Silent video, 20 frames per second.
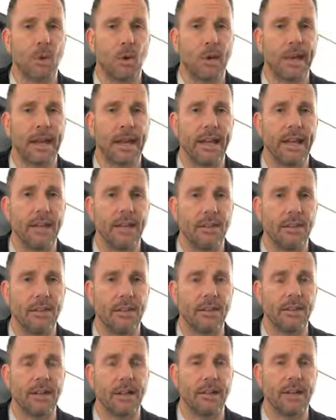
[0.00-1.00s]
Okay, he
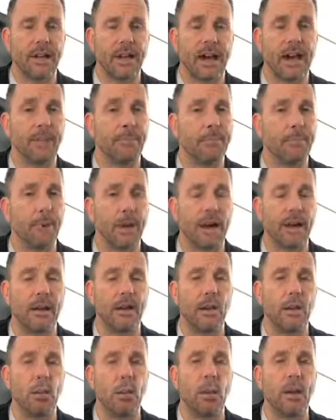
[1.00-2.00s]
is the Son of God.
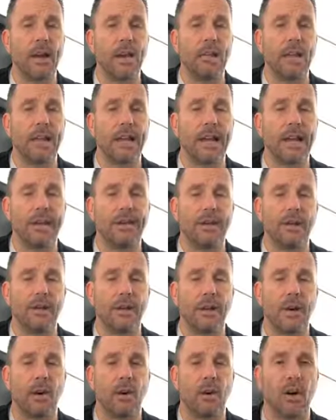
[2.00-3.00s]
But one thing I
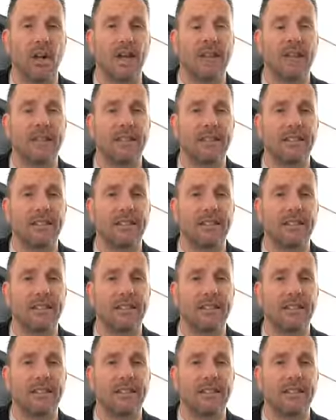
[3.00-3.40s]
do know